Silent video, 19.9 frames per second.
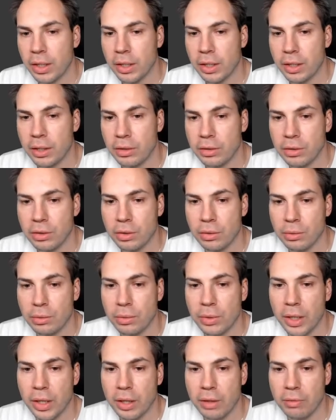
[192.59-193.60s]
So I
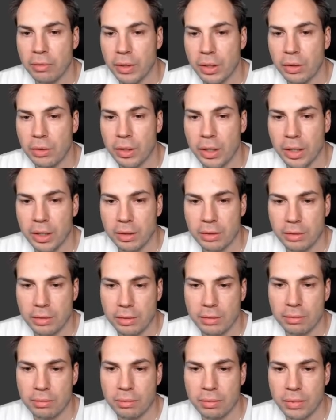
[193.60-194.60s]
think you had
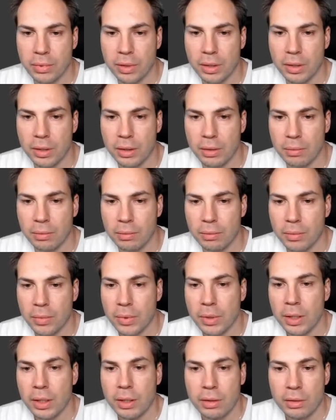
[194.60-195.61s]

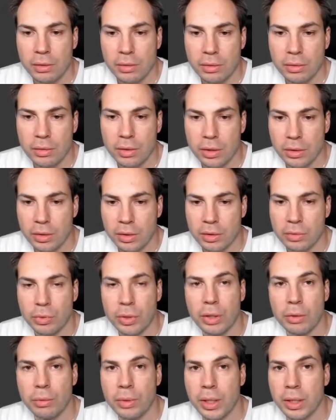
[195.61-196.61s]
done this very well.